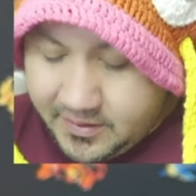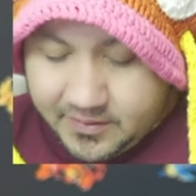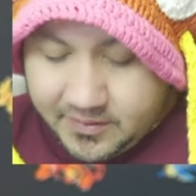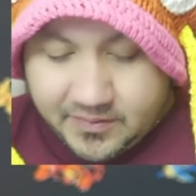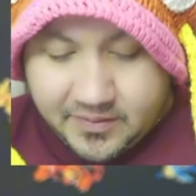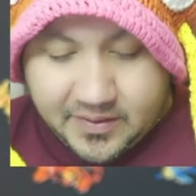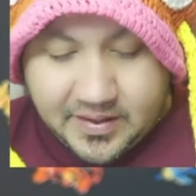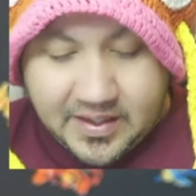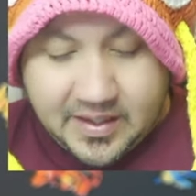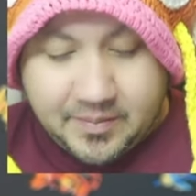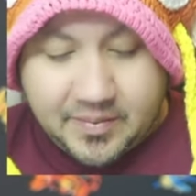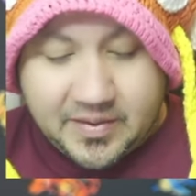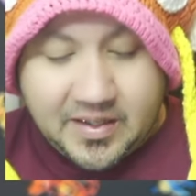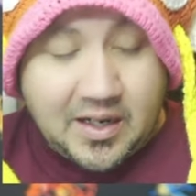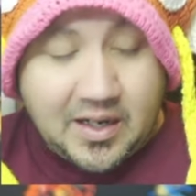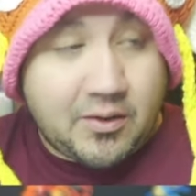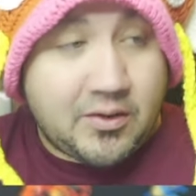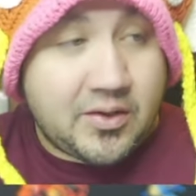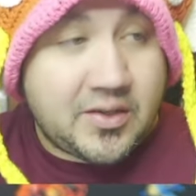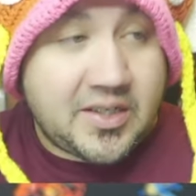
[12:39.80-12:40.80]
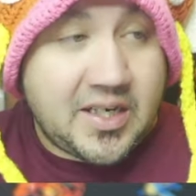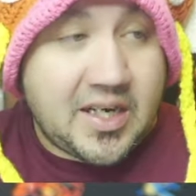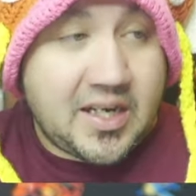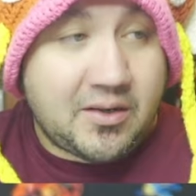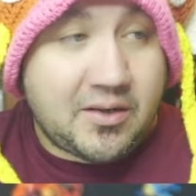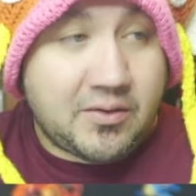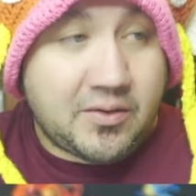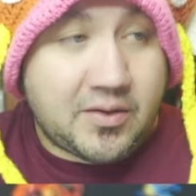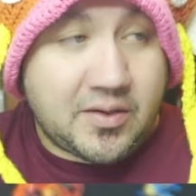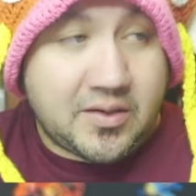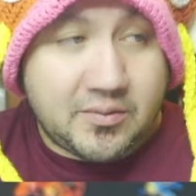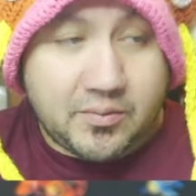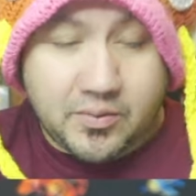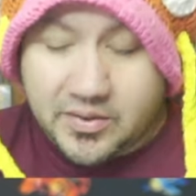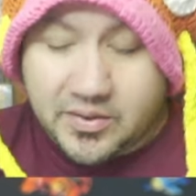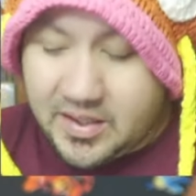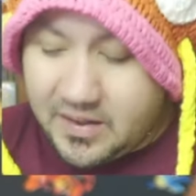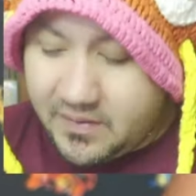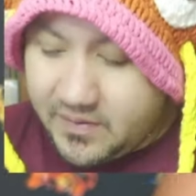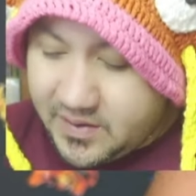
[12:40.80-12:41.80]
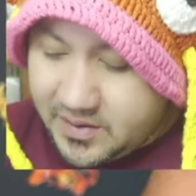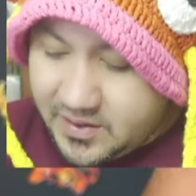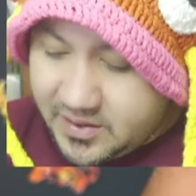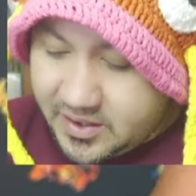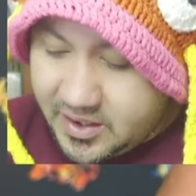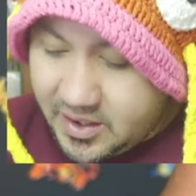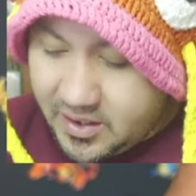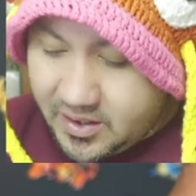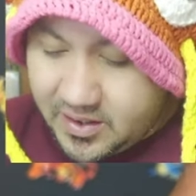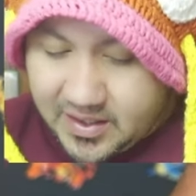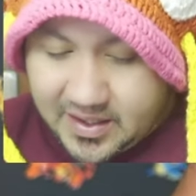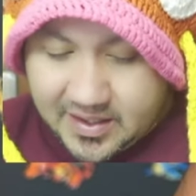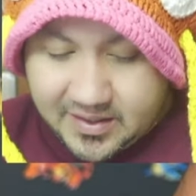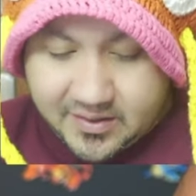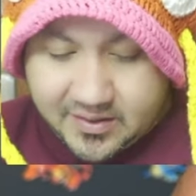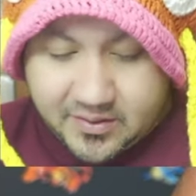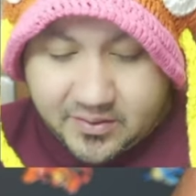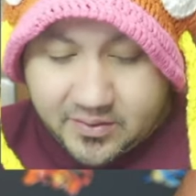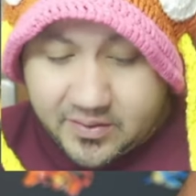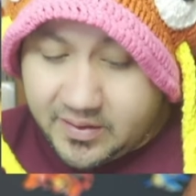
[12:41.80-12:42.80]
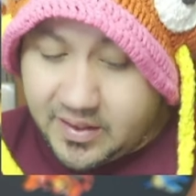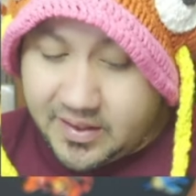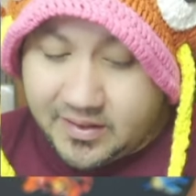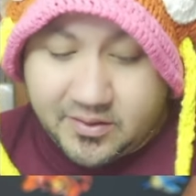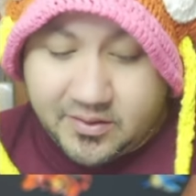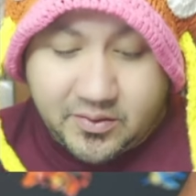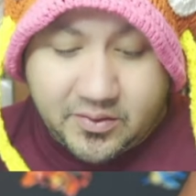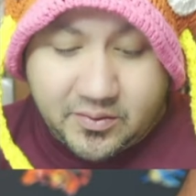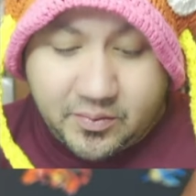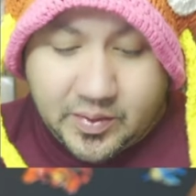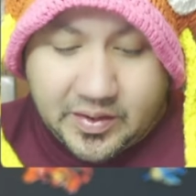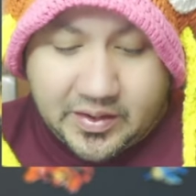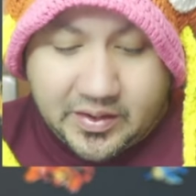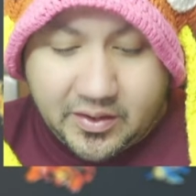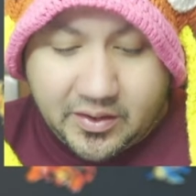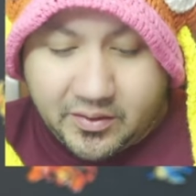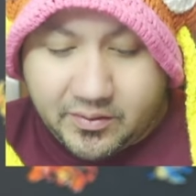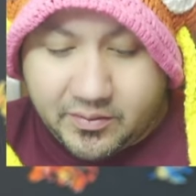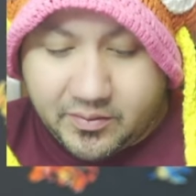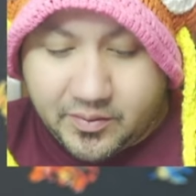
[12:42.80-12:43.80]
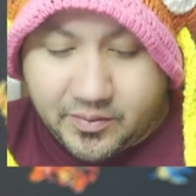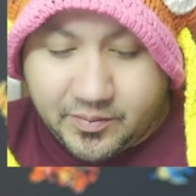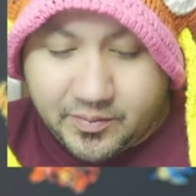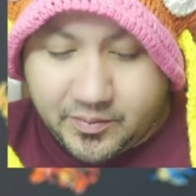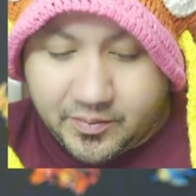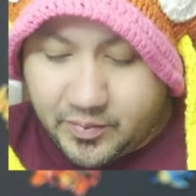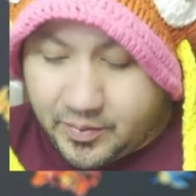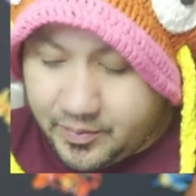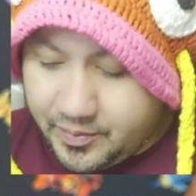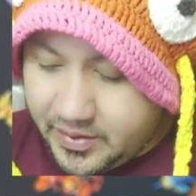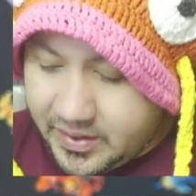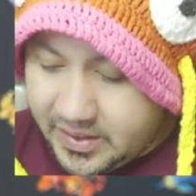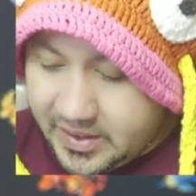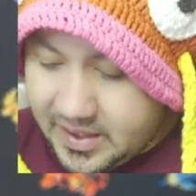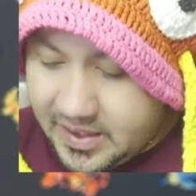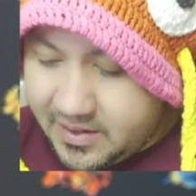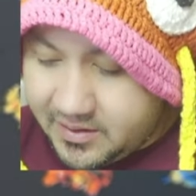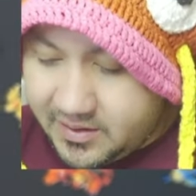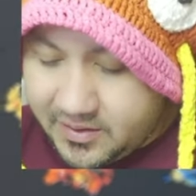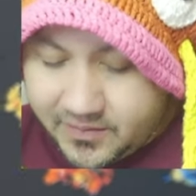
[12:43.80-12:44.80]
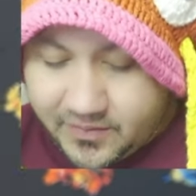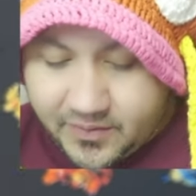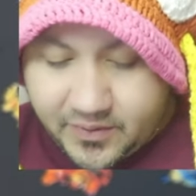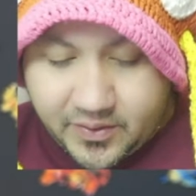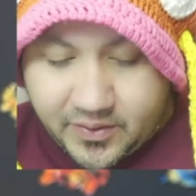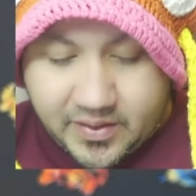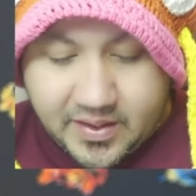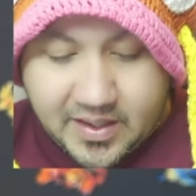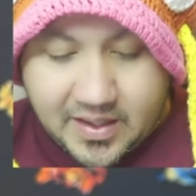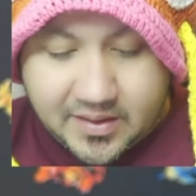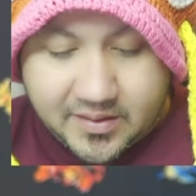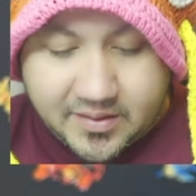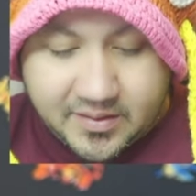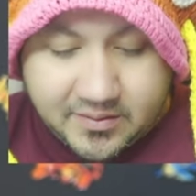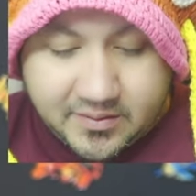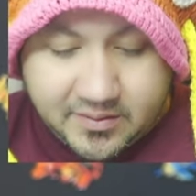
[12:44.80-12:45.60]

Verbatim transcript: keep an eye on the channel because we'll definitely share it as soon as soon as we know. We'll we'll put it out there for you guys.